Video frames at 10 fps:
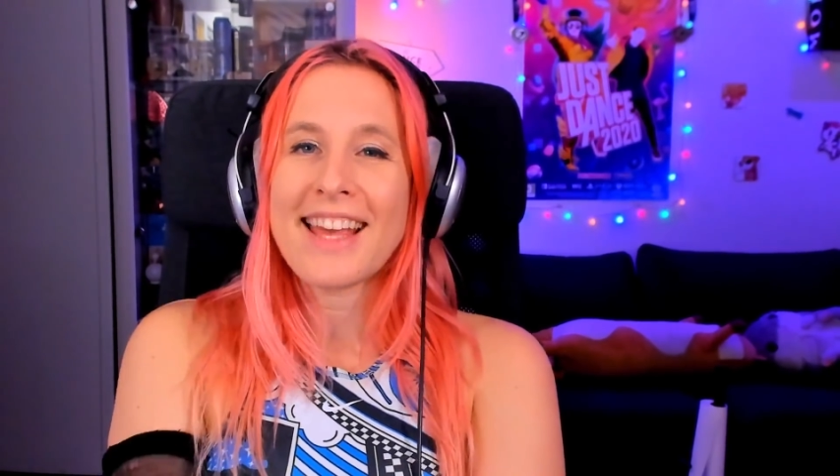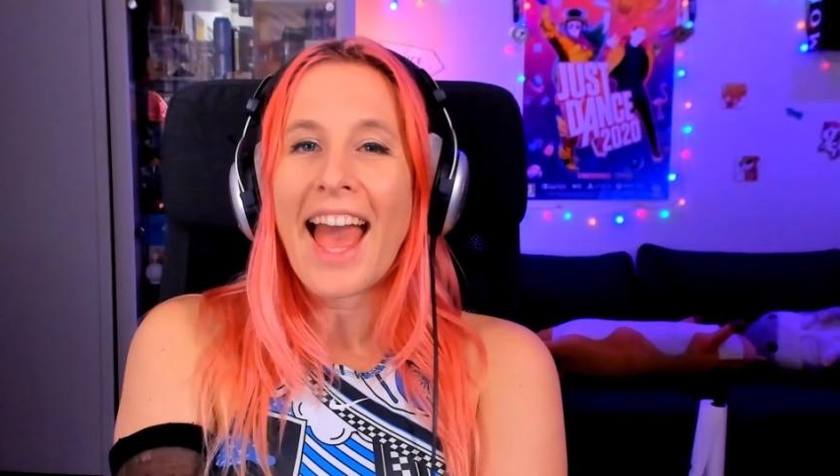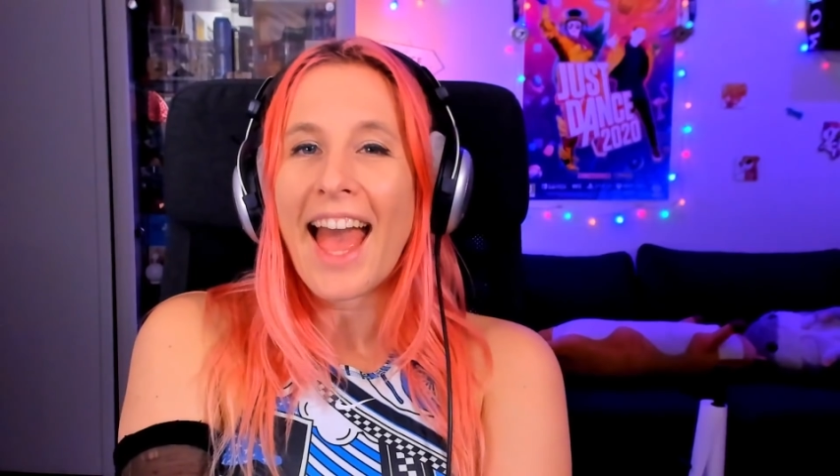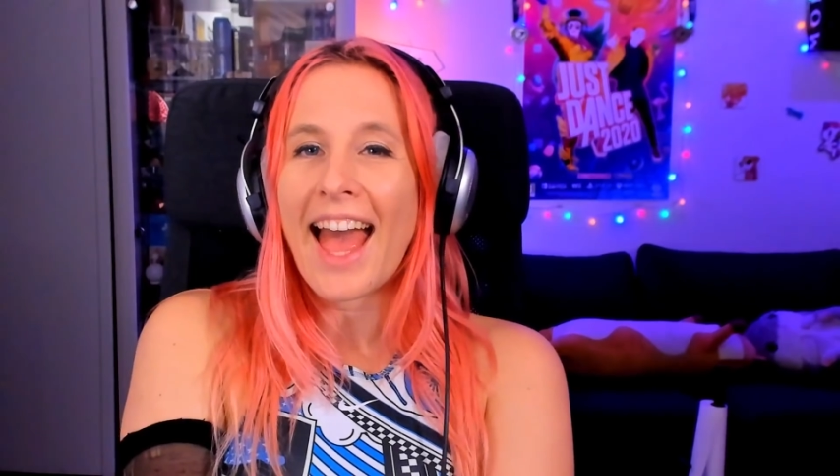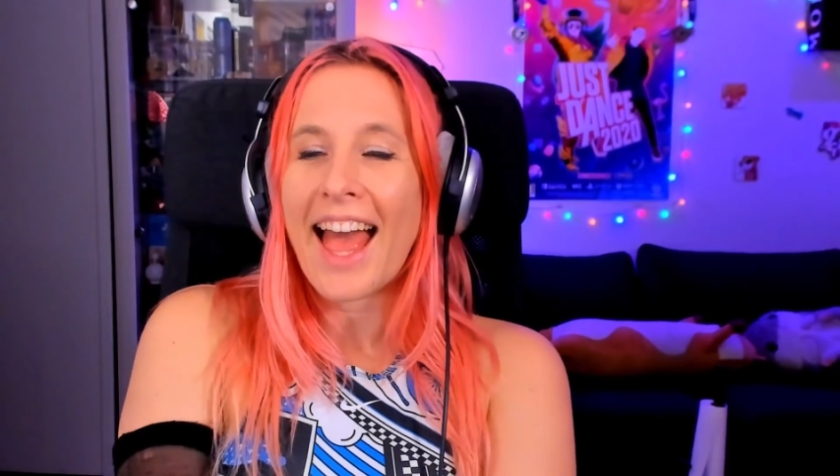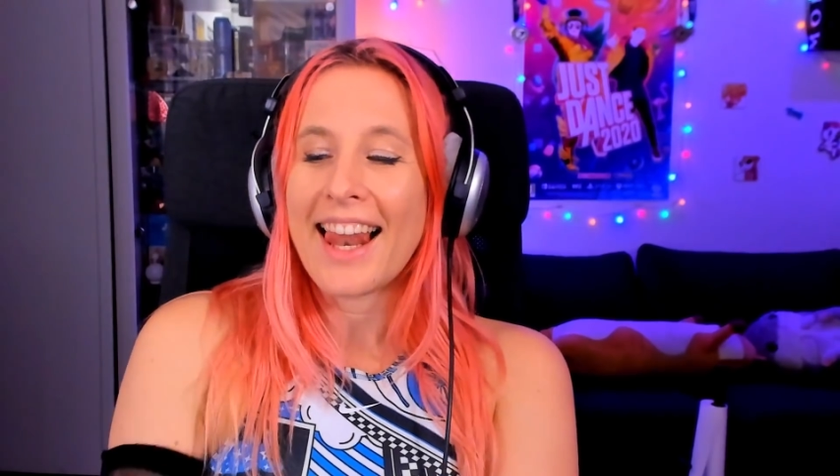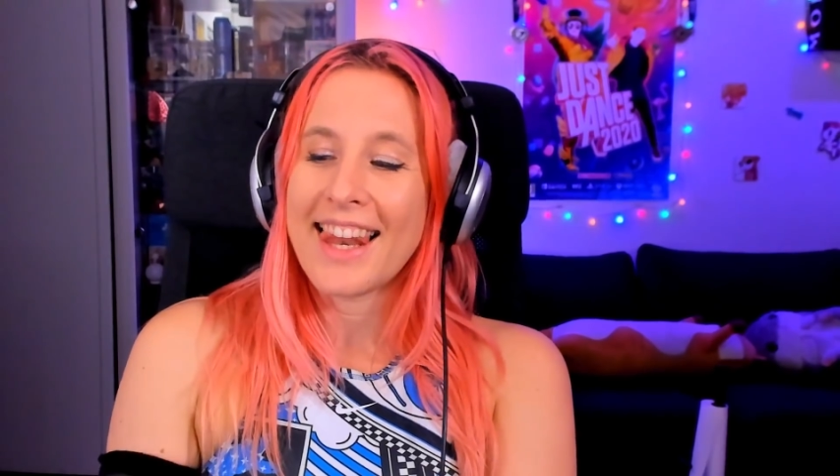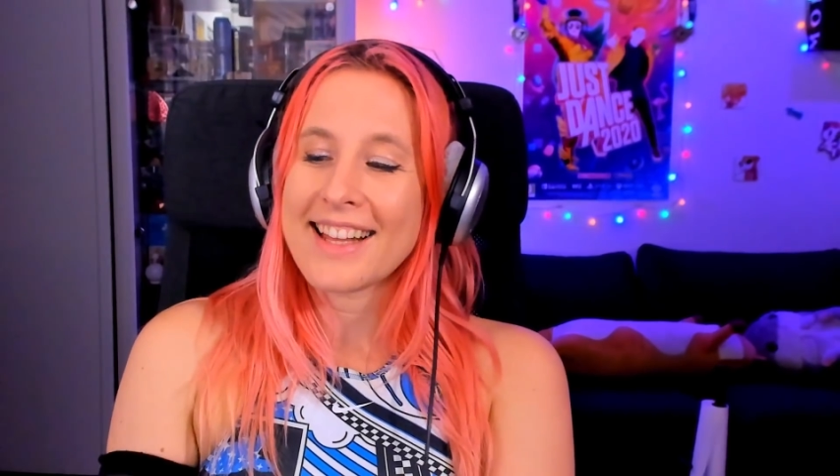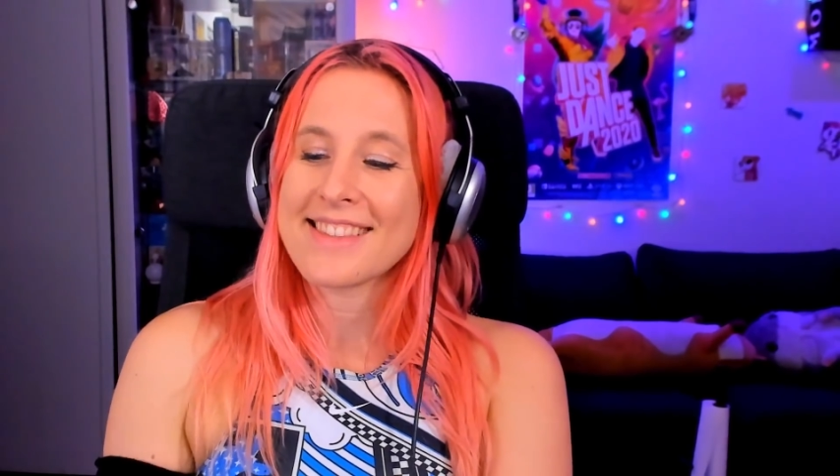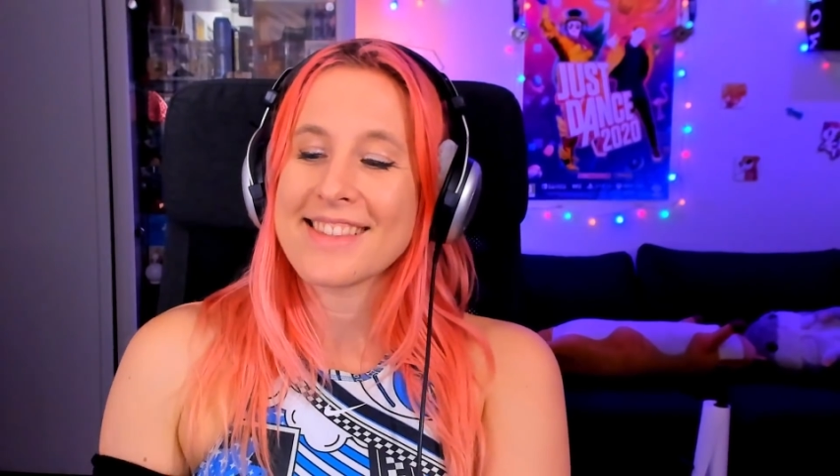
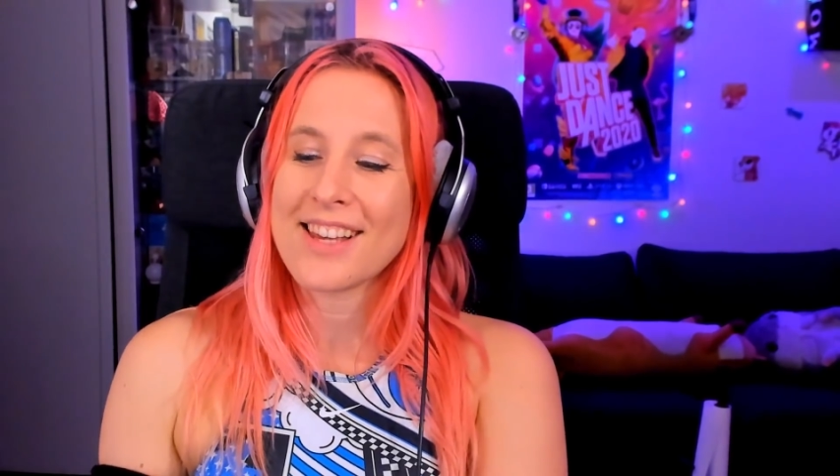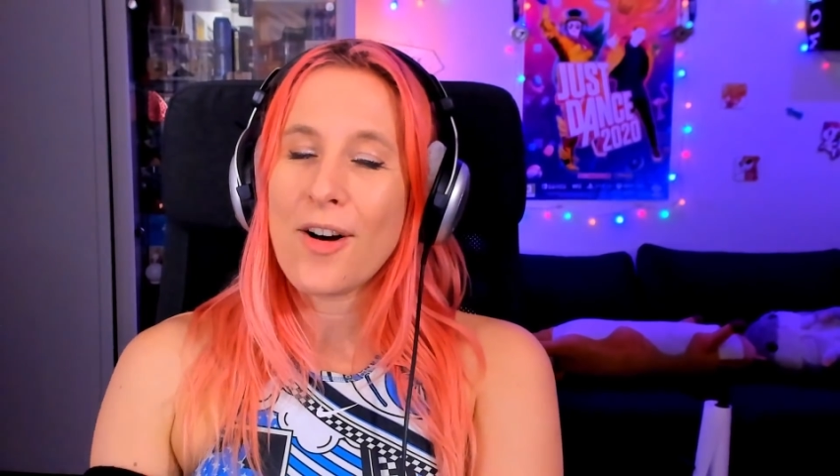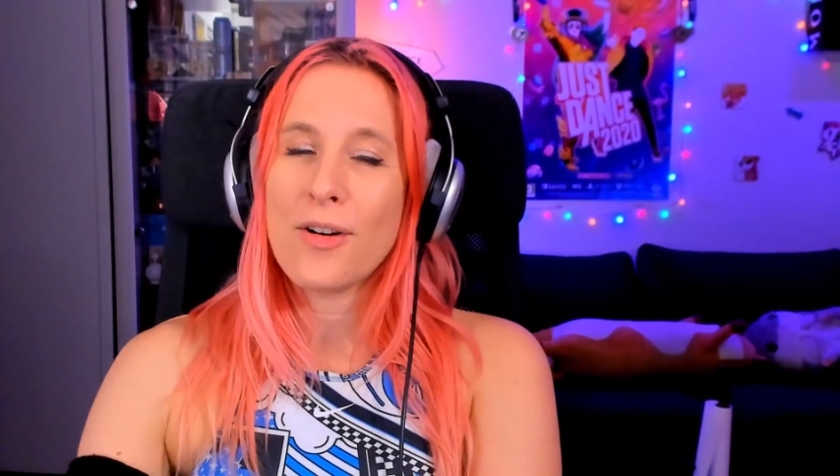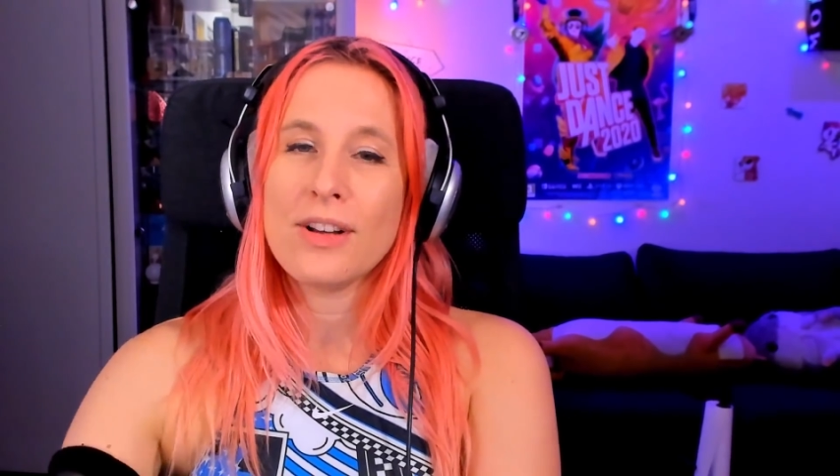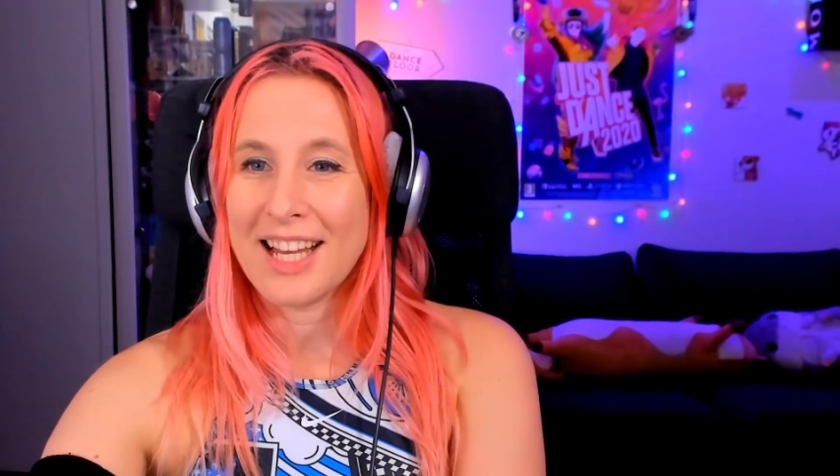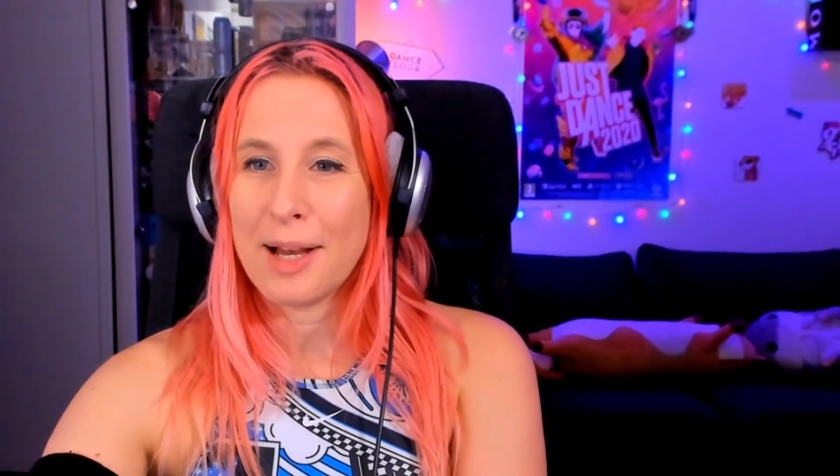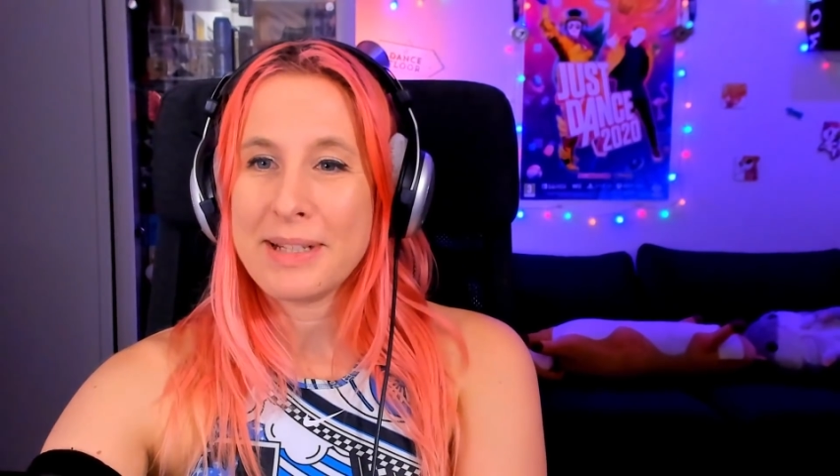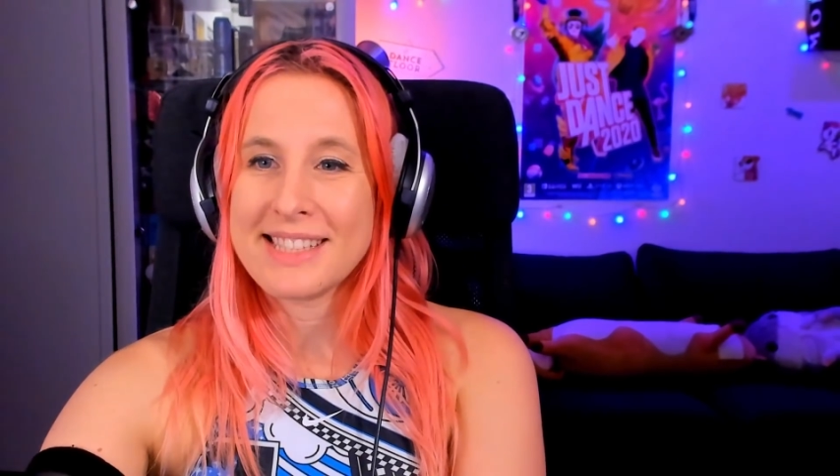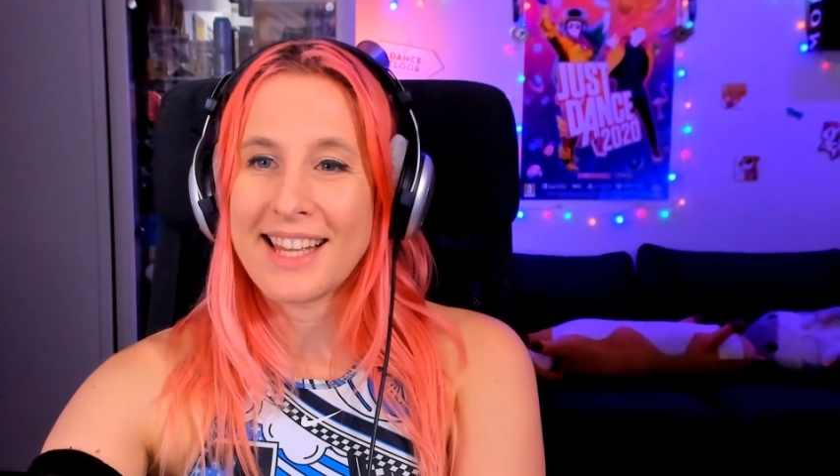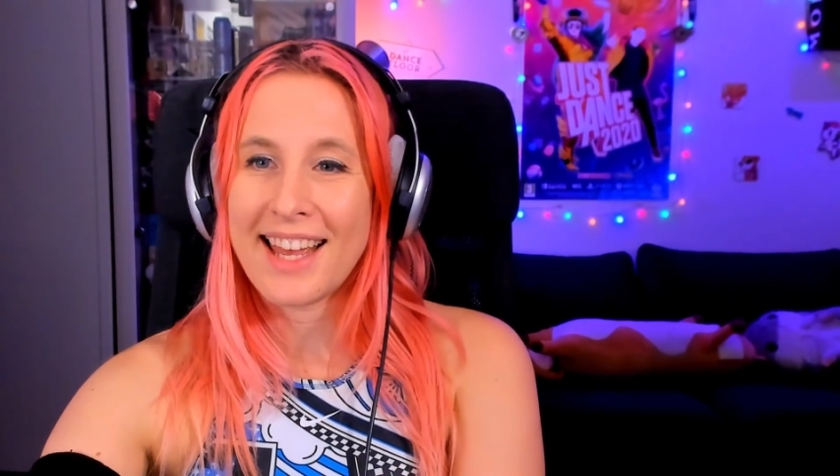Yeah, let's go. I'm
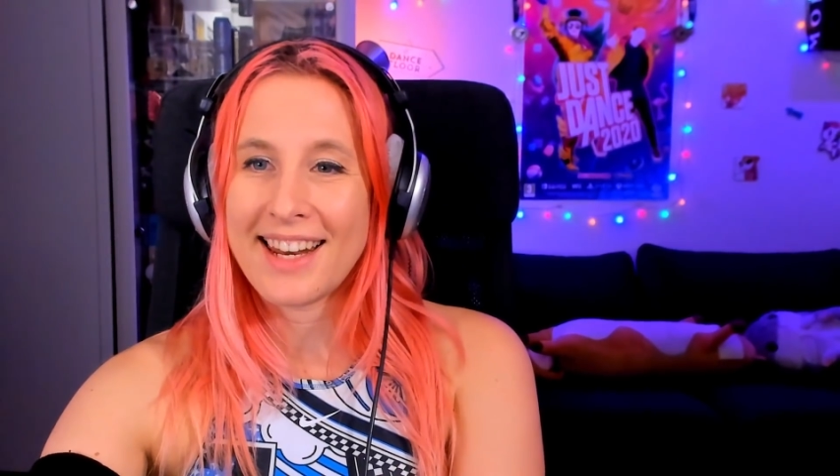excited.